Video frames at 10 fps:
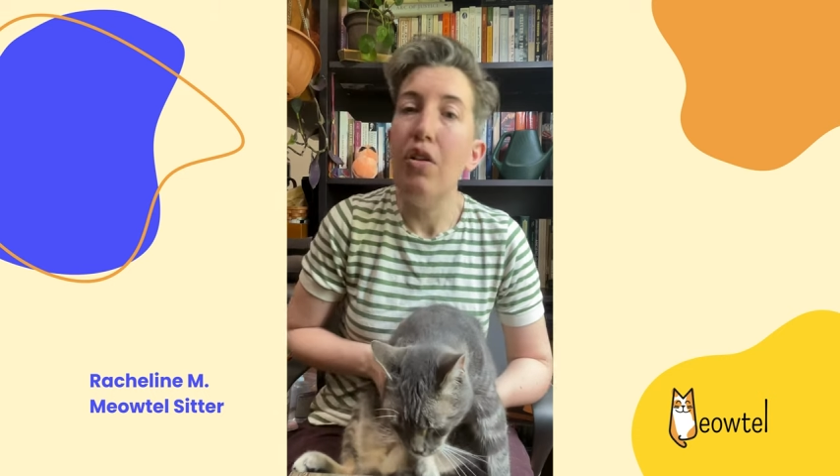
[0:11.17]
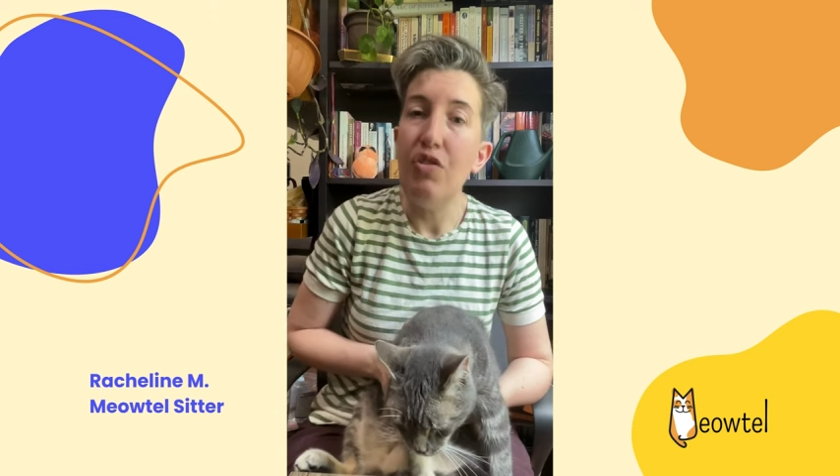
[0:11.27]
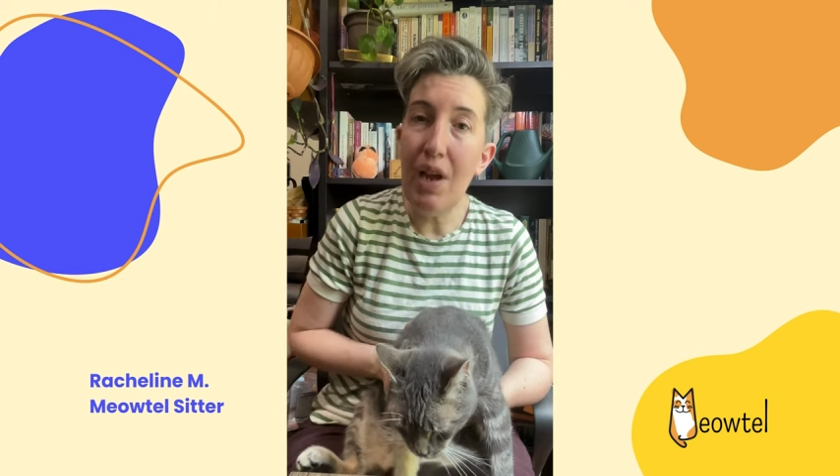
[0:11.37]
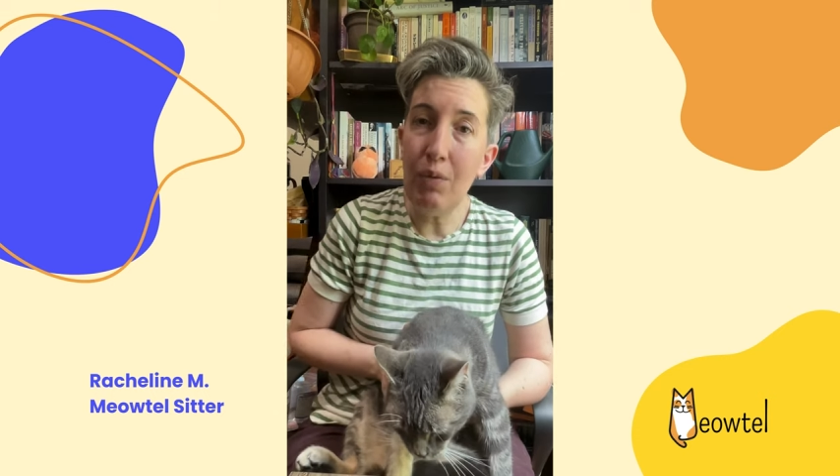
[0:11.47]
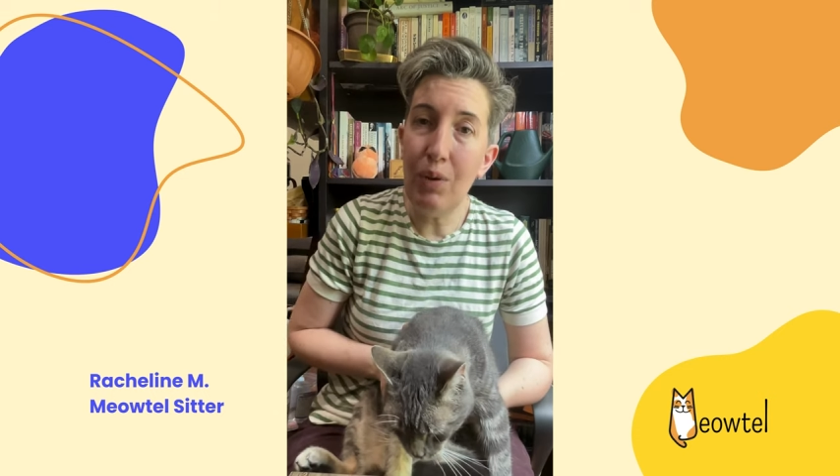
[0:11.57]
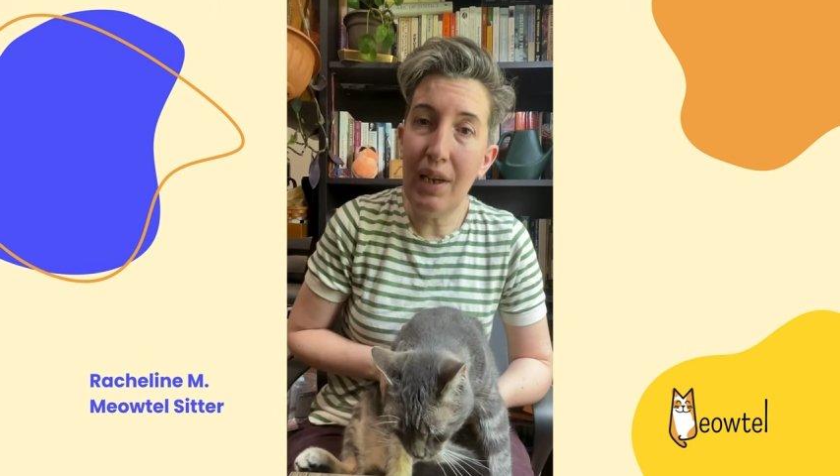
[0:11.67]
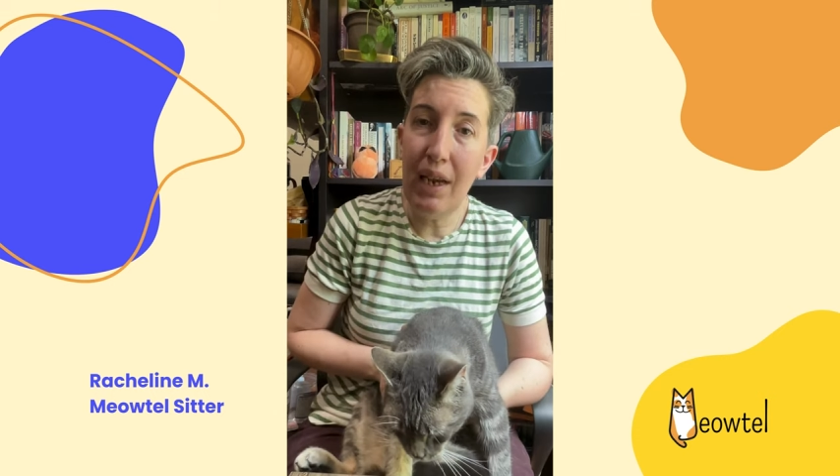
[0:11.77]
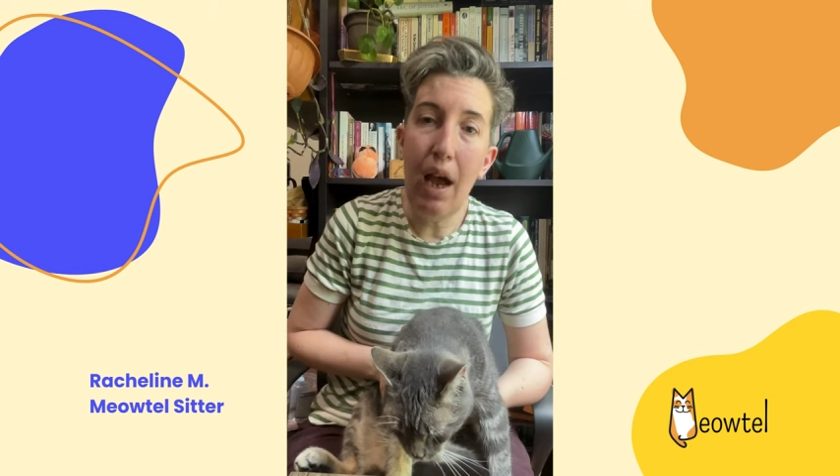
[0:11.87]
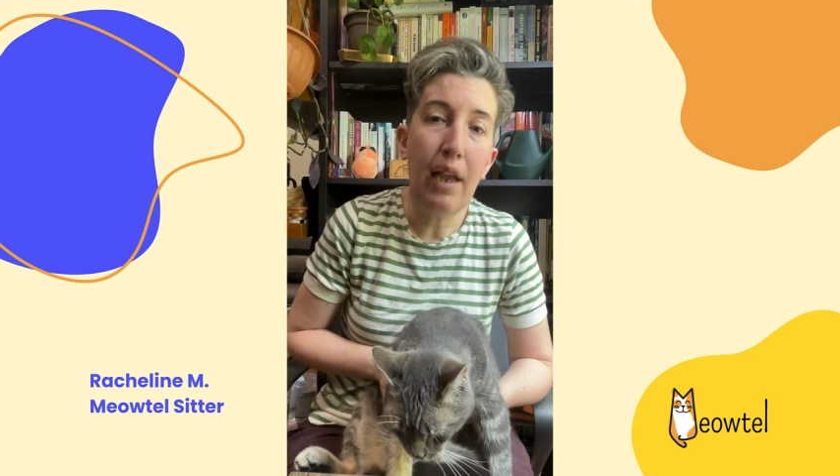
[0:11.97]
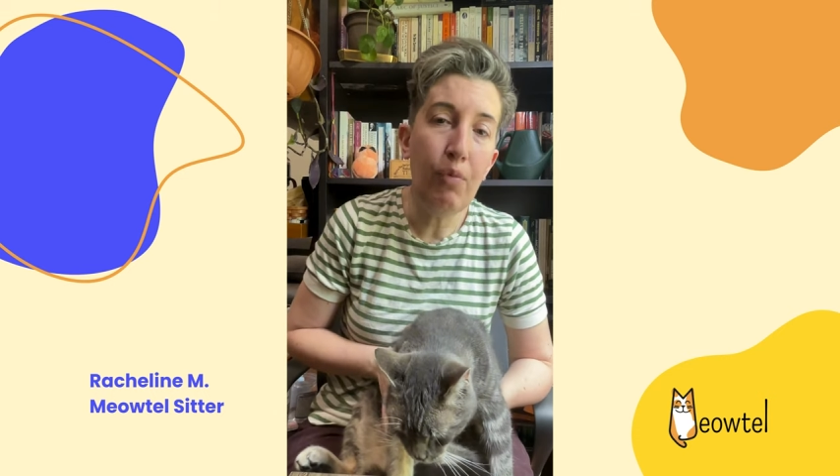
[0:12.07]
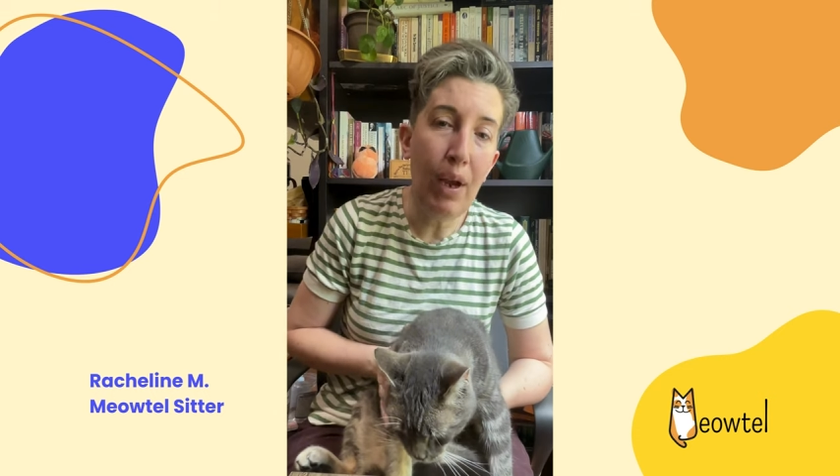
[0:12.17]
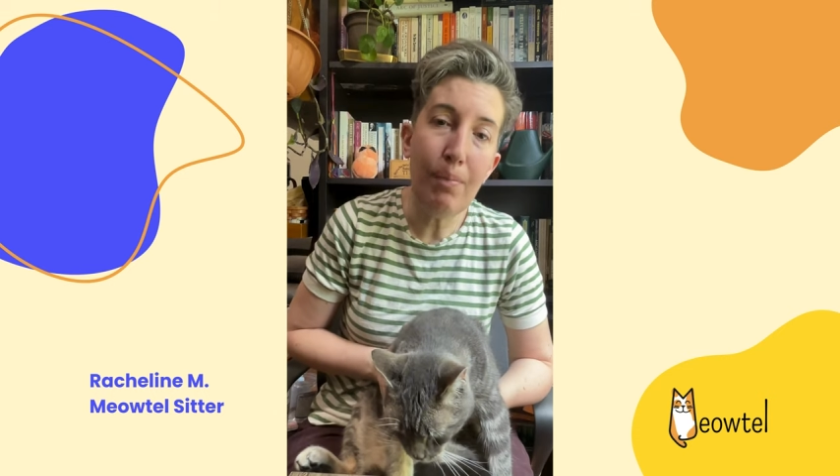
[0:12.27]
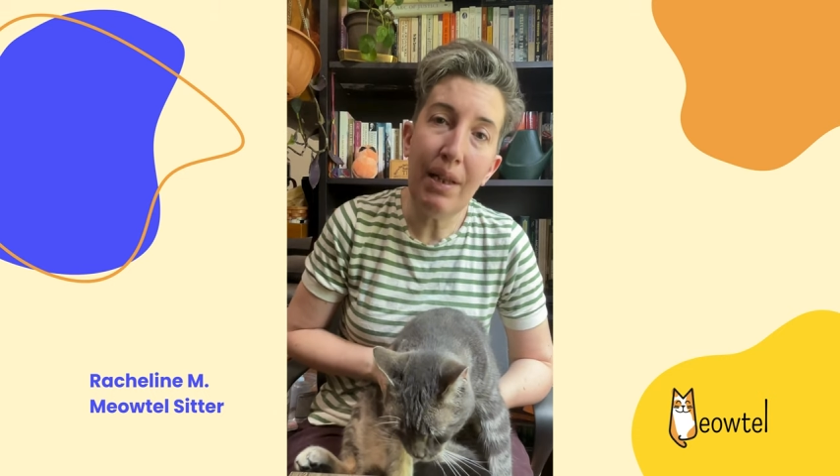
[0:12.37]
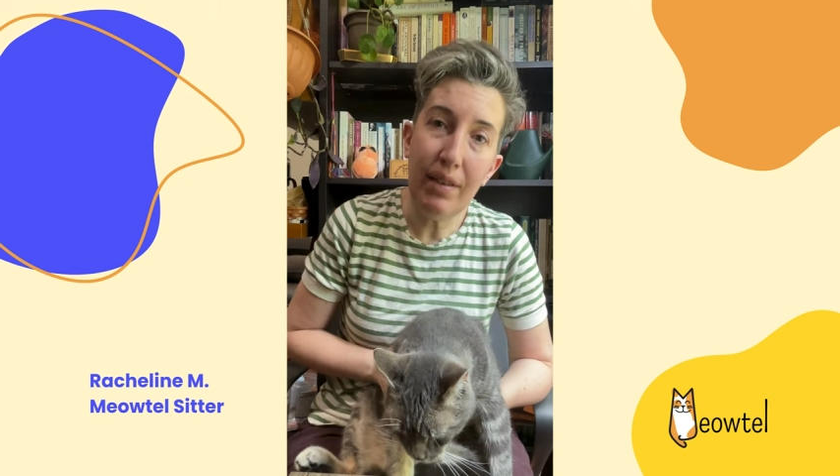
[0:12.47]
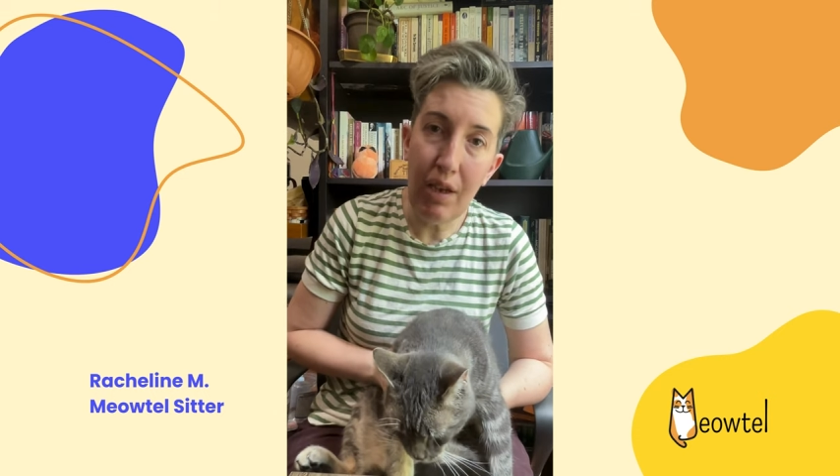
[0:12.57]
Generally, I
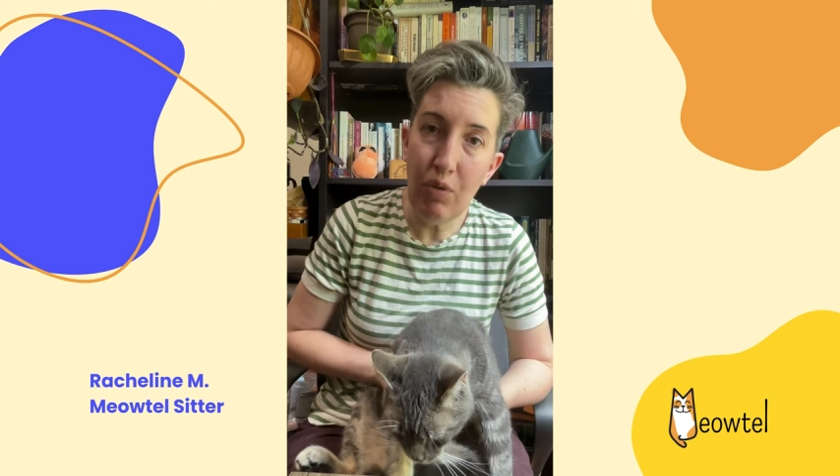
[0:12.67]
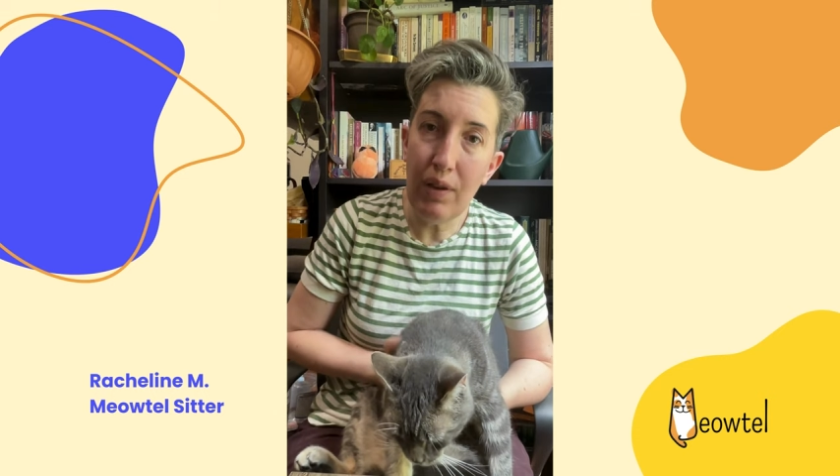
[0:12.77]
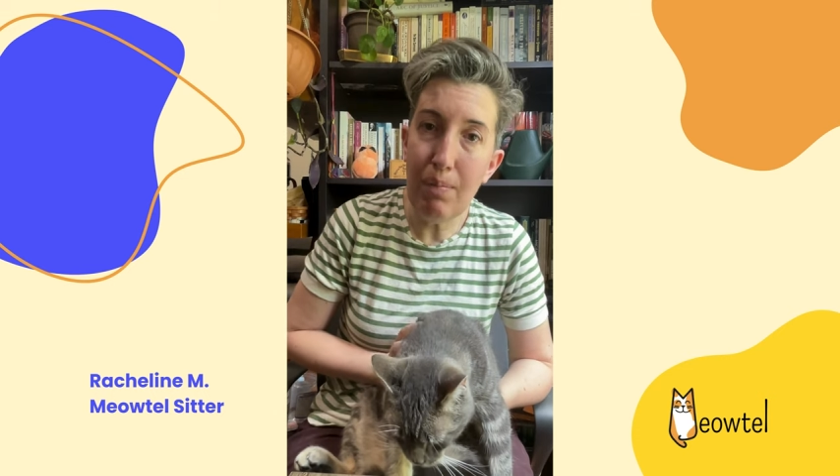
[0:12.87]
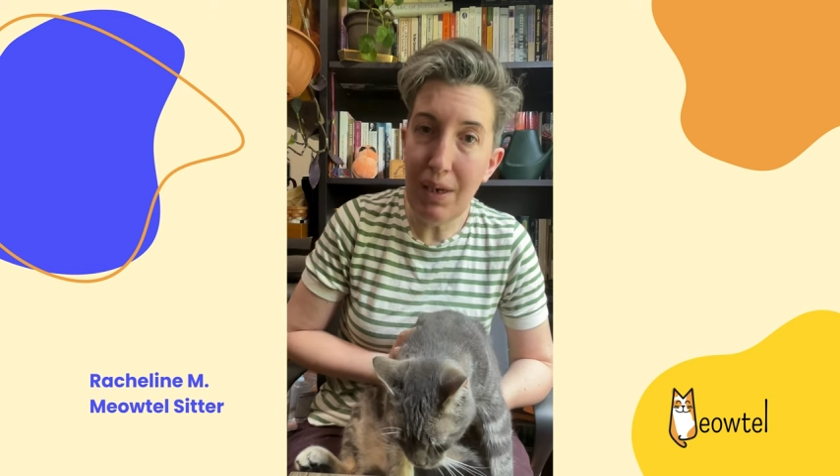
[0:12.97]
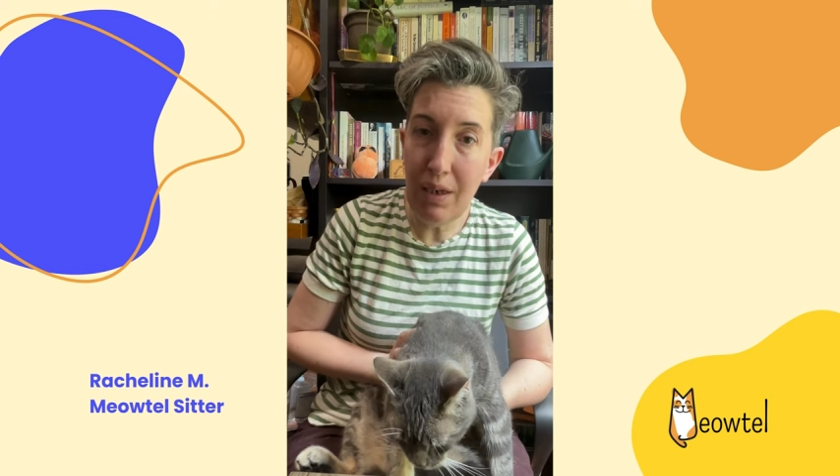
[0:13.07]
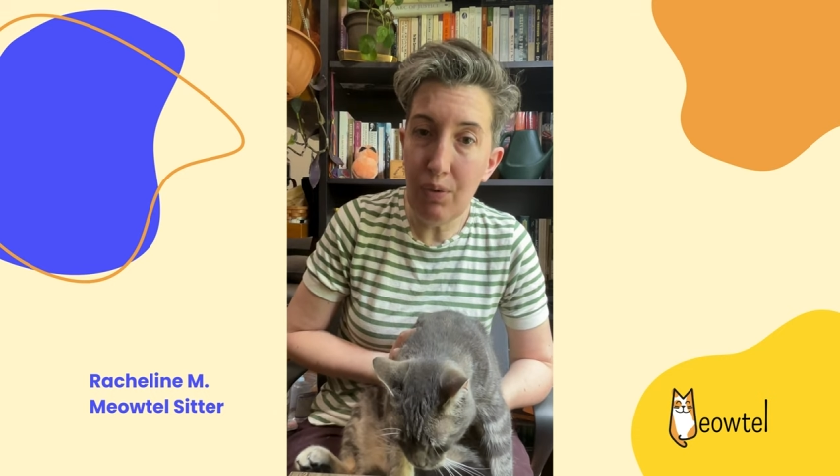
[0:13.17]
recommend scheduling the meet